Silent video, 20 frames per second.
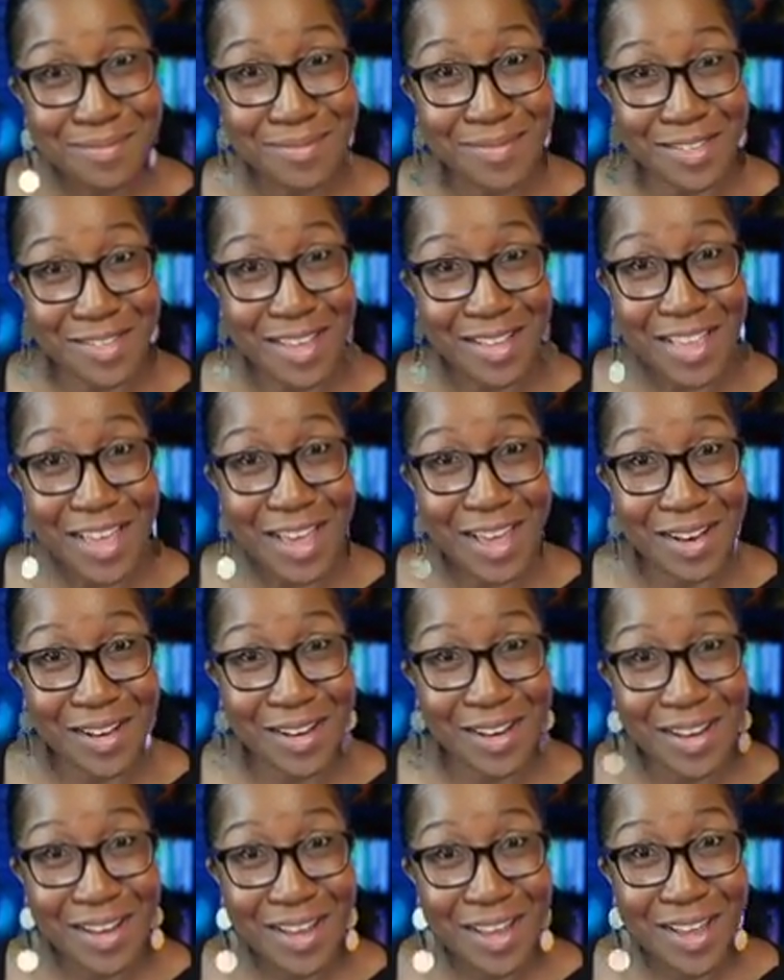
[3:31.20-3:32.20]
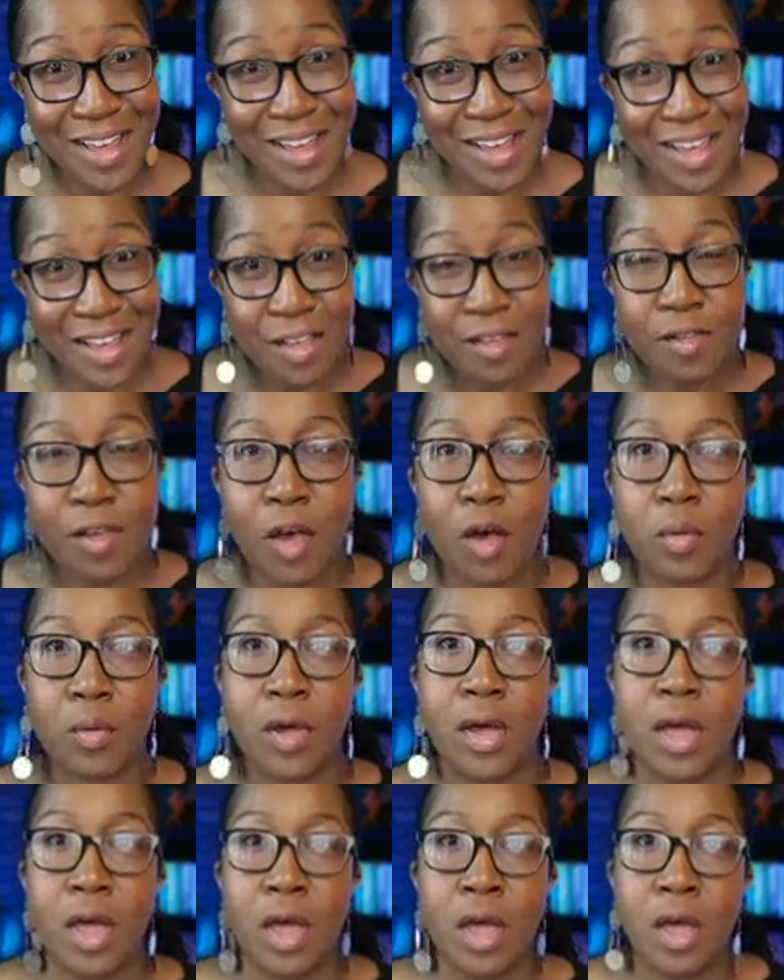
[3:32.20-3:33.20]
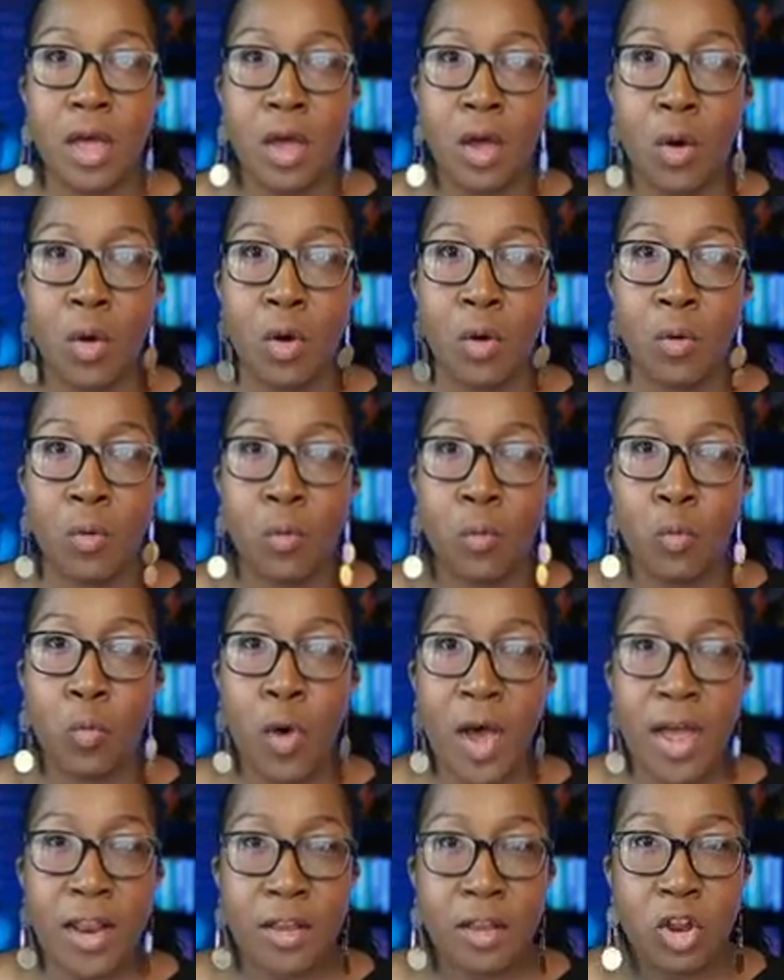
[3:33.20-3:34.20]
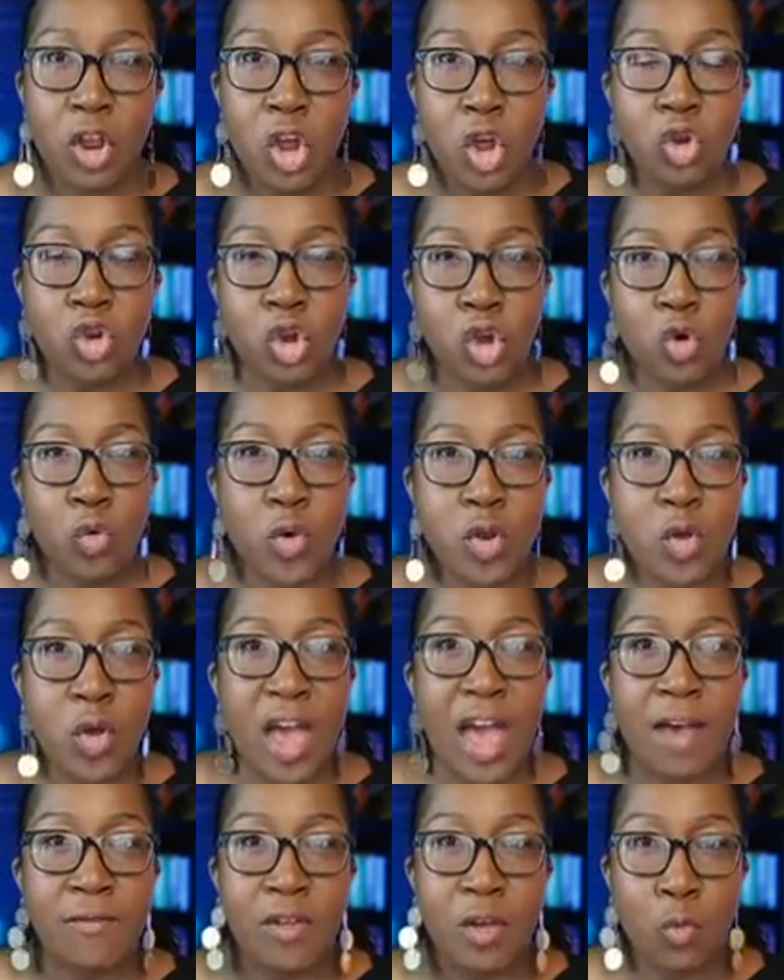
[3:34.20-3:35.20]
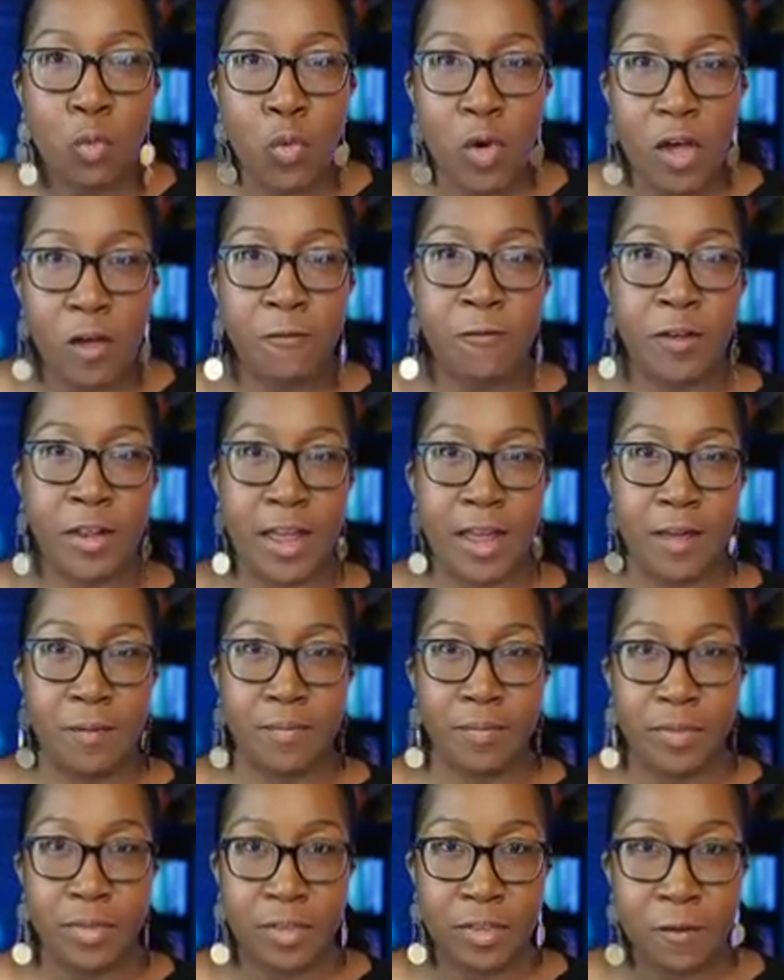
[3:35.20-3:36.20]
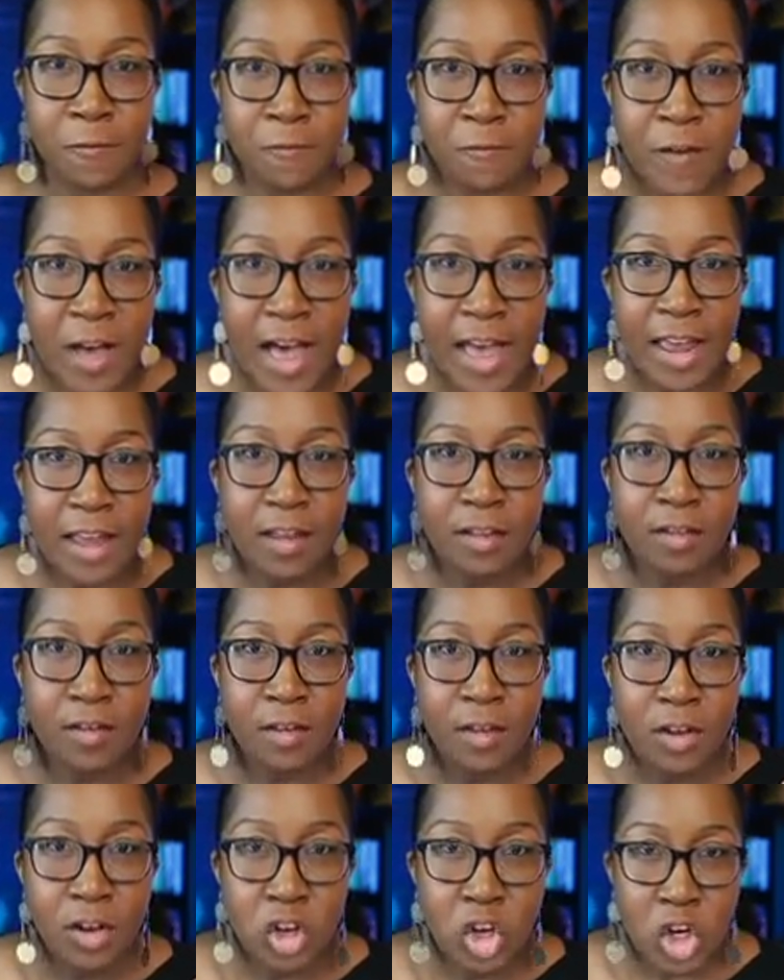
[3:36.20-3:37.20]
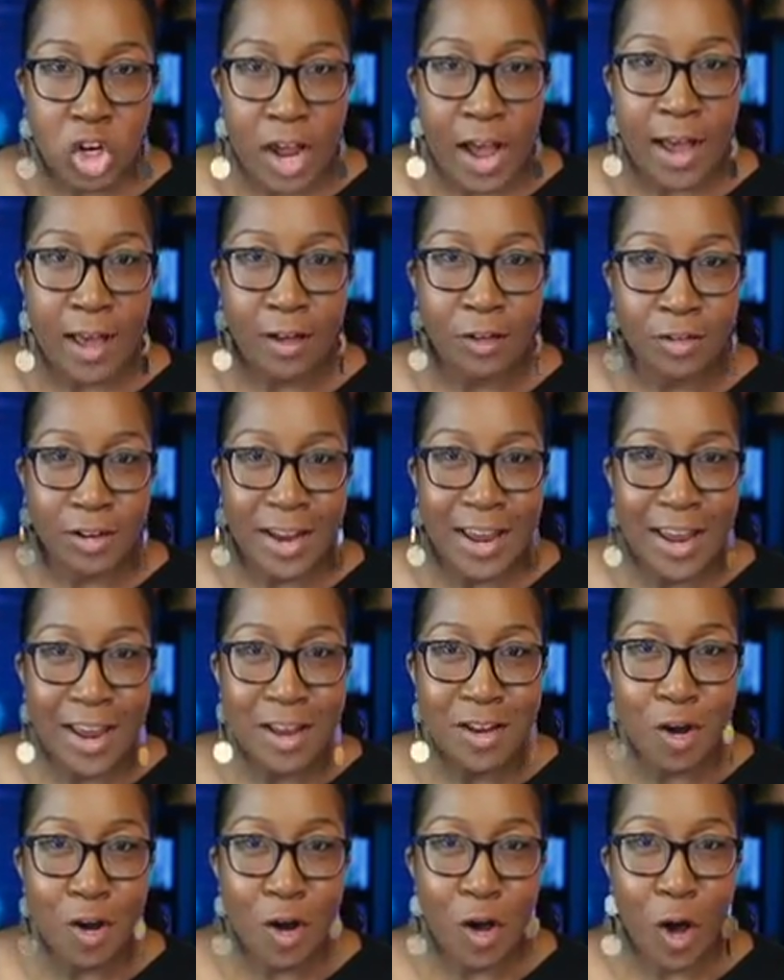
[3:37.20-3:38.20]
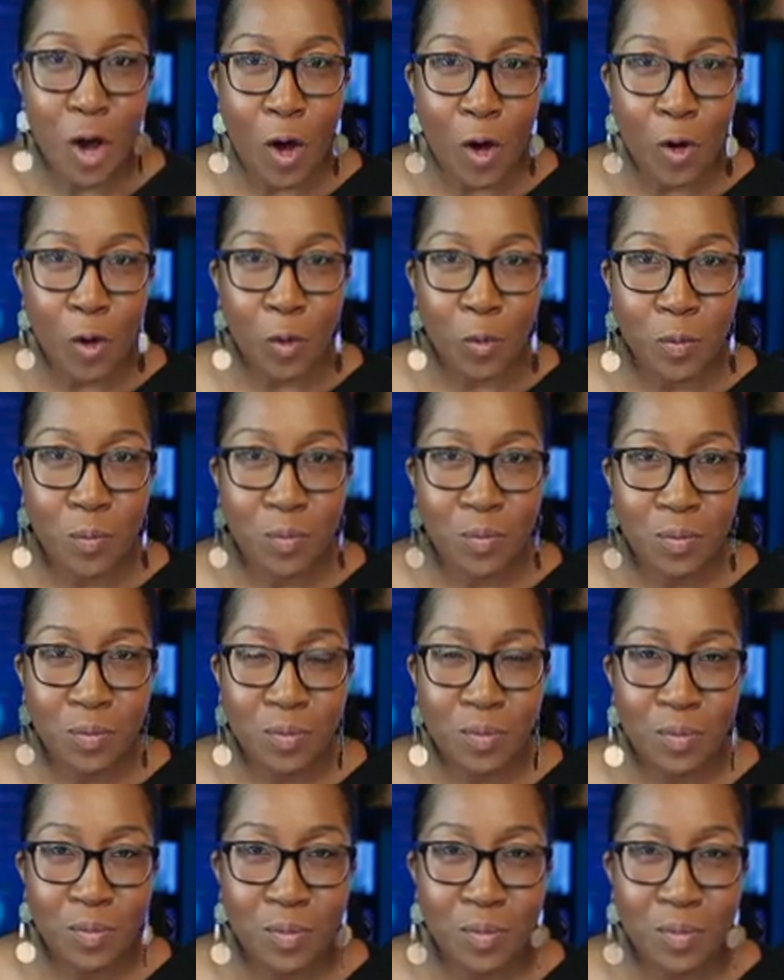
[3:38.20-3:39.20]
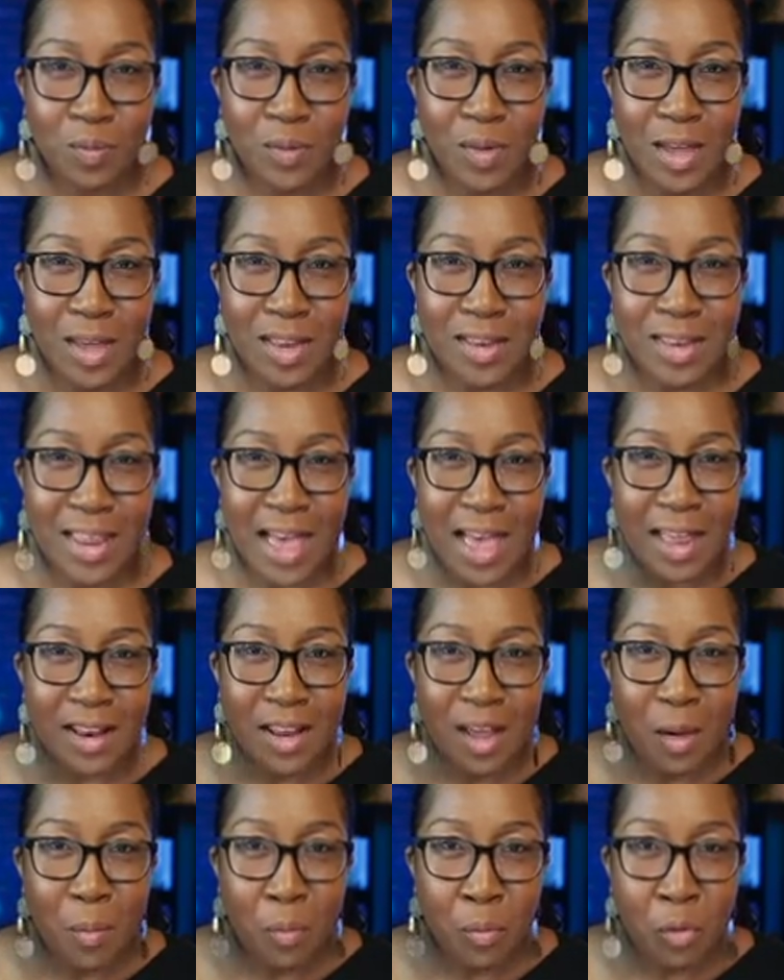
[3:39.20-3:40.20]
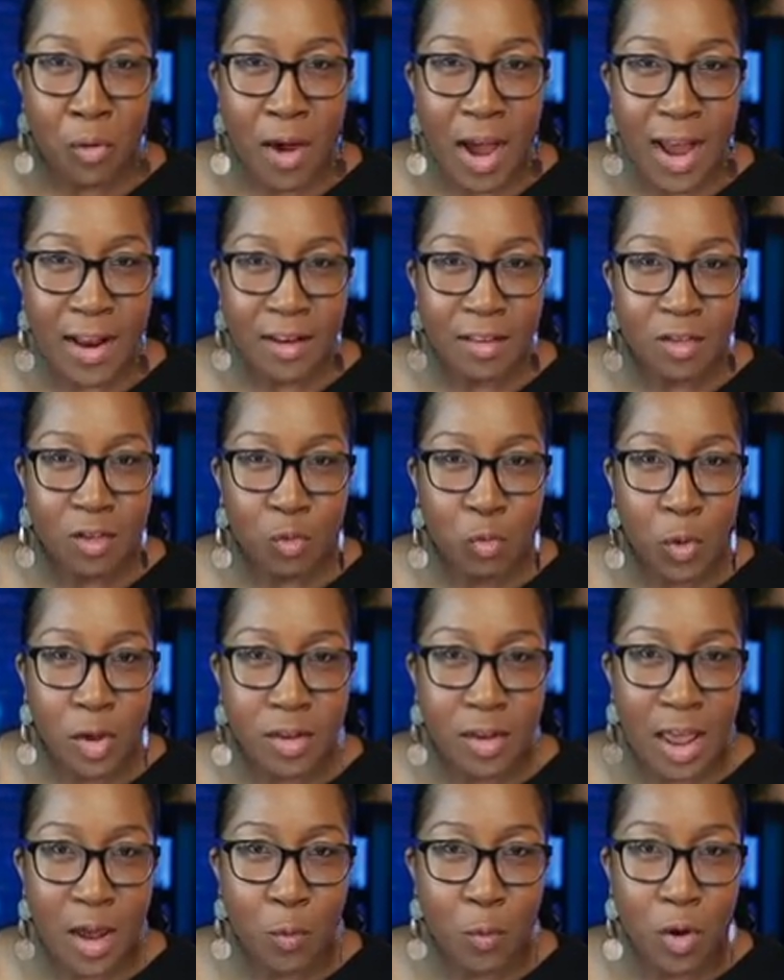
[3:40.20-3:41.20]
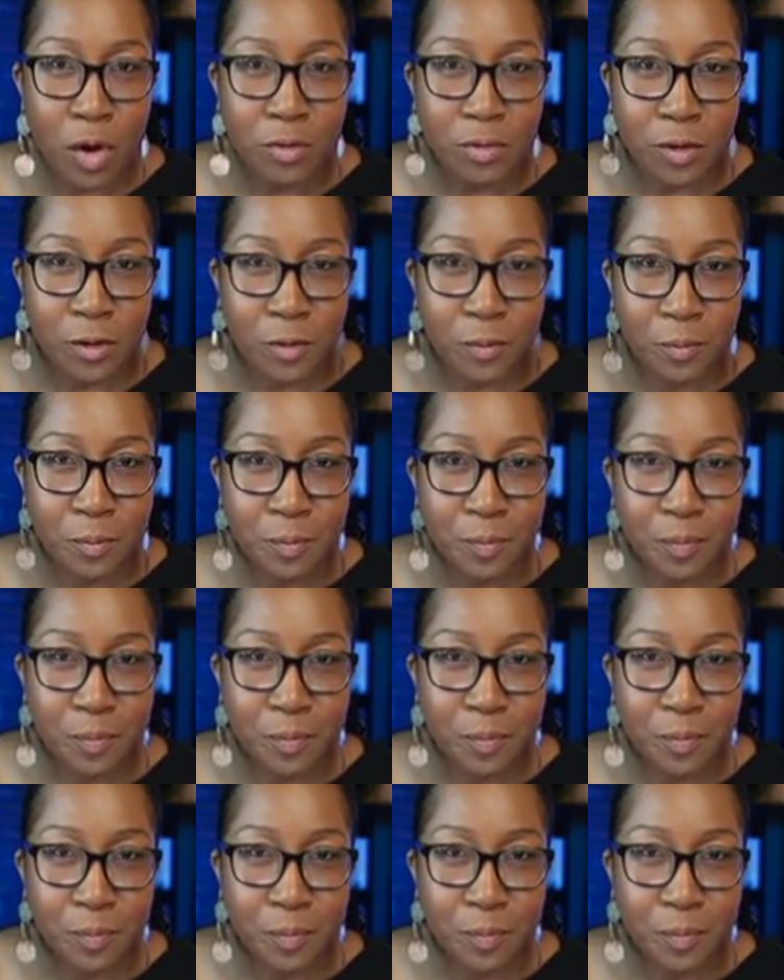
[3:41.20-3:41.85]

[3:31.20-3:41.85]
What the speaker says: Just like that. So what do you do when you have a willfully defiant child in your home that practices what they want to